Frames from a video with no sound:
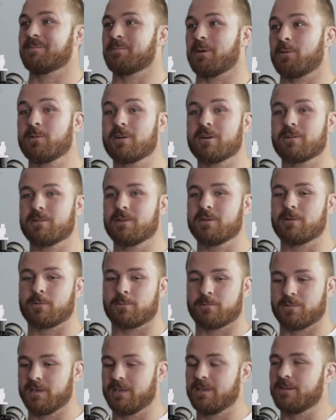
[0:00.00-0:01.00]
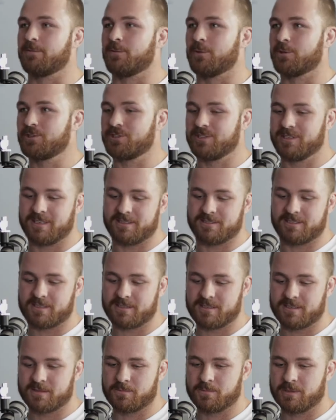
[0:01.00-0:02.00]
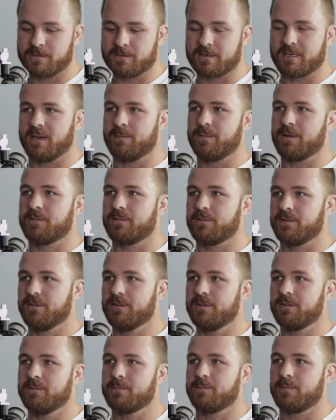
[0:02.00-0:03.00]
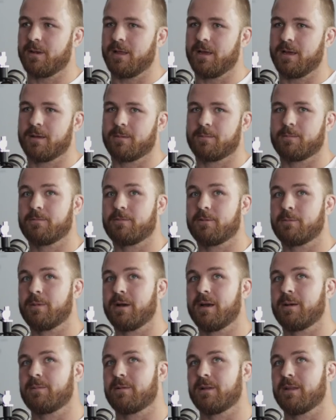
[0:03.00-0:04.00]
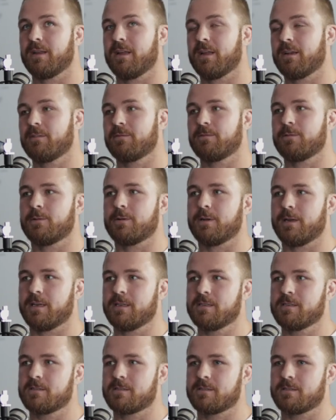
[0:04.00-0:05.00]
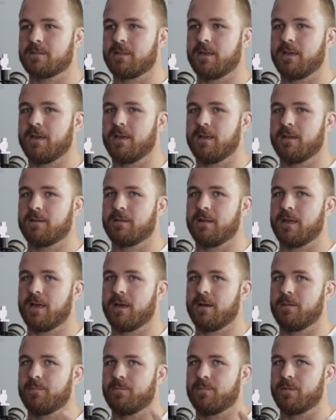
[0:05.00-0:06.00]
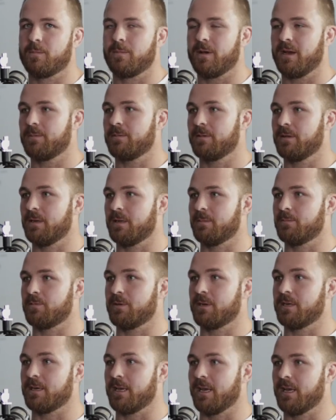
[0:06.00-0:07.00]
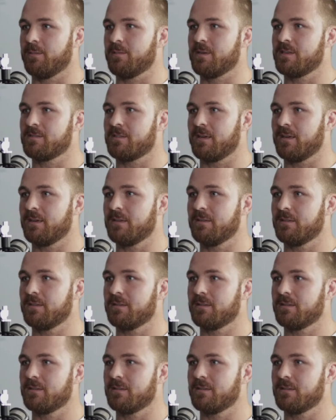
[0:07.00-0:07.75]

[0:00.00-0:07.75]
But we were really fortunate, just as we were coming through, playing for Bay of Plenty under-14s, they Bay of Plenty pre-academy started.